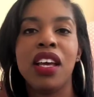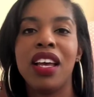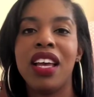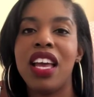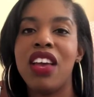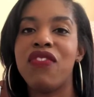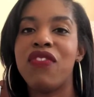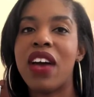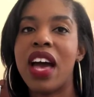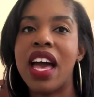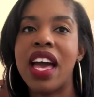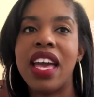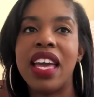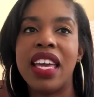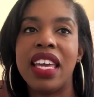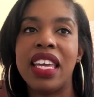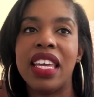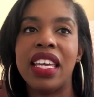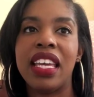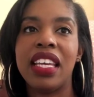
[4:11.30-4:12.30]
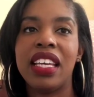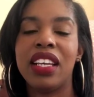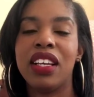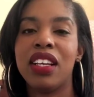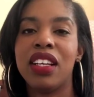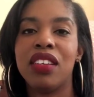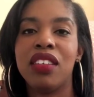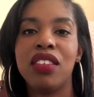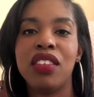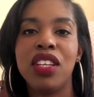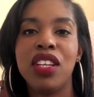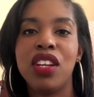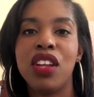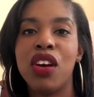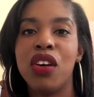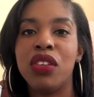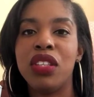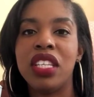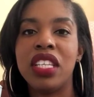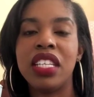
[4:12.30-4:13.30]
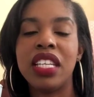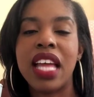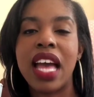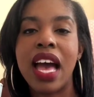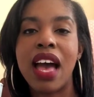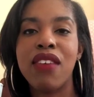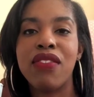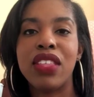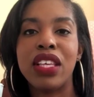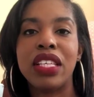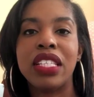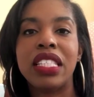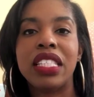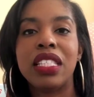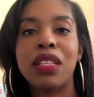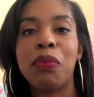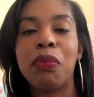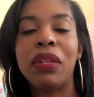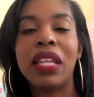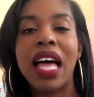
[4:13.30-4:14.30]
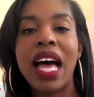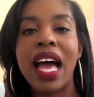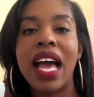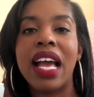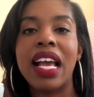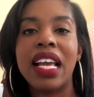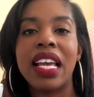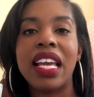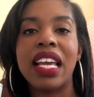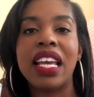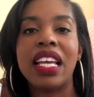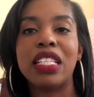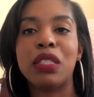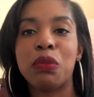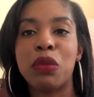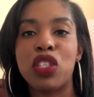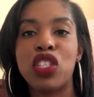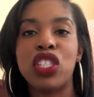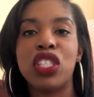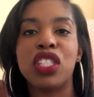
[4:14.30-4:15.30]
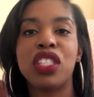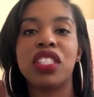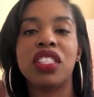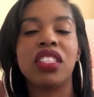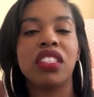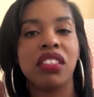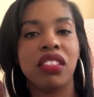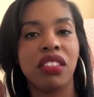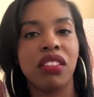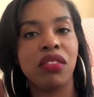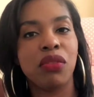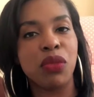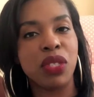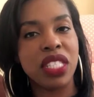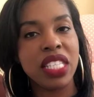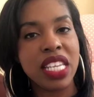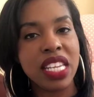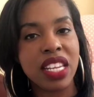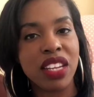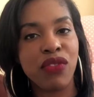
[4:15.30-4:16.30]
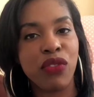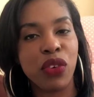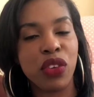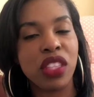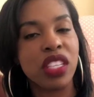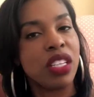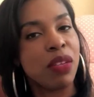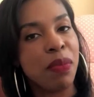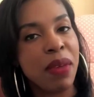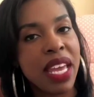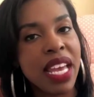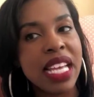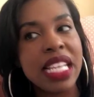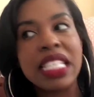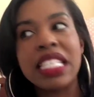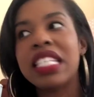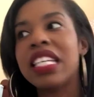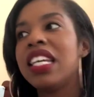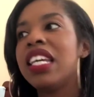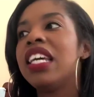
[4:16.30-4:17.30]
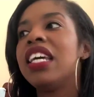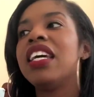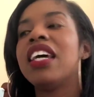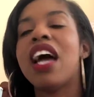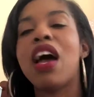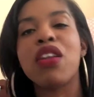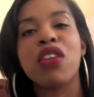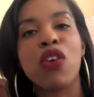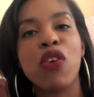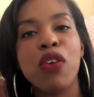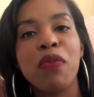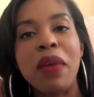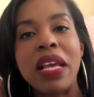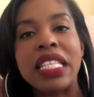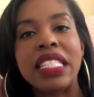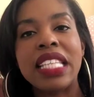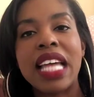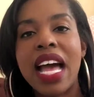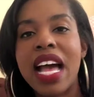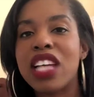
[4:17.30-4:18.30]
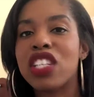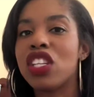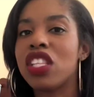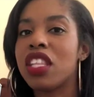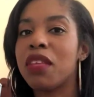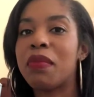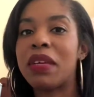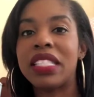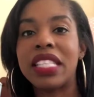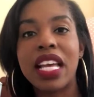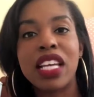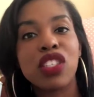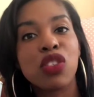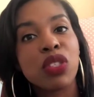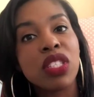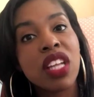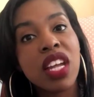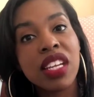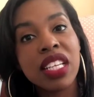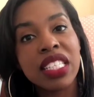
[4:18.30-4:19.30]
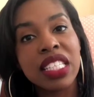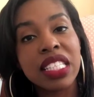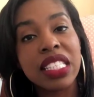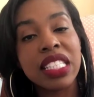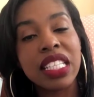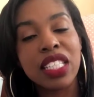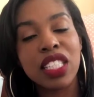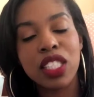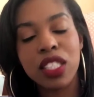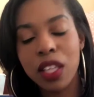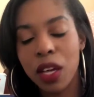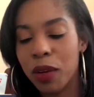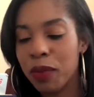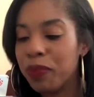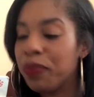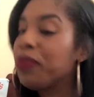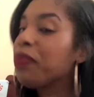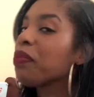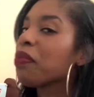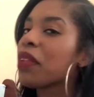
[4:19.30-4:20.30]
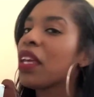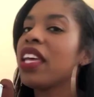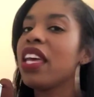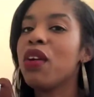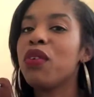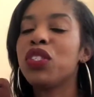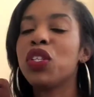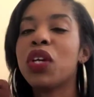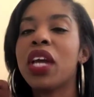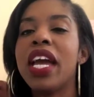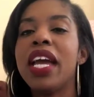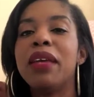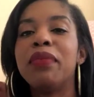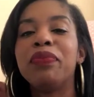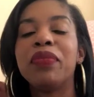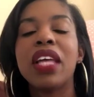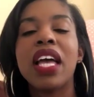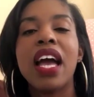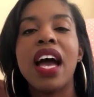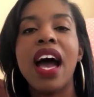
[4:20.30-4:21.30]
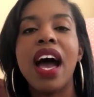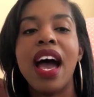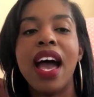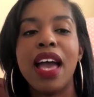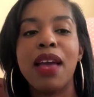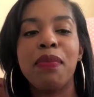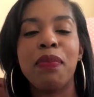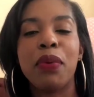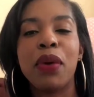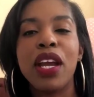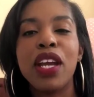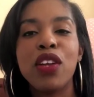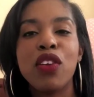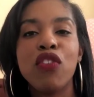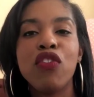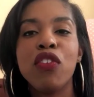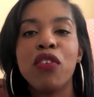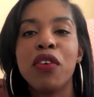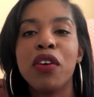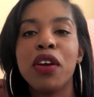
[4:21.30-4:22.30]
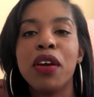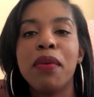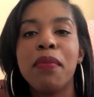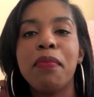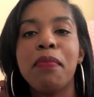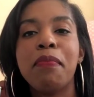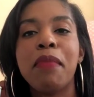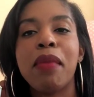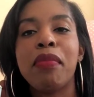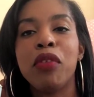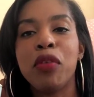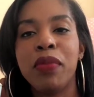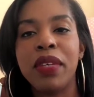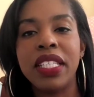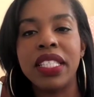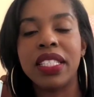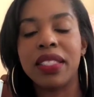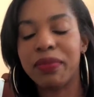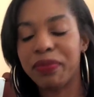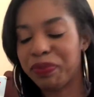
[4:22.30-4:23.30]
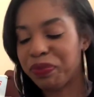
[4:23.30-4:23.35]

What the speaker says: if I, didn't have the supply as much as was needed for the demand, I'd go in my stash, and then my stash was non-existent. So it was okay. I prayed over my boobies,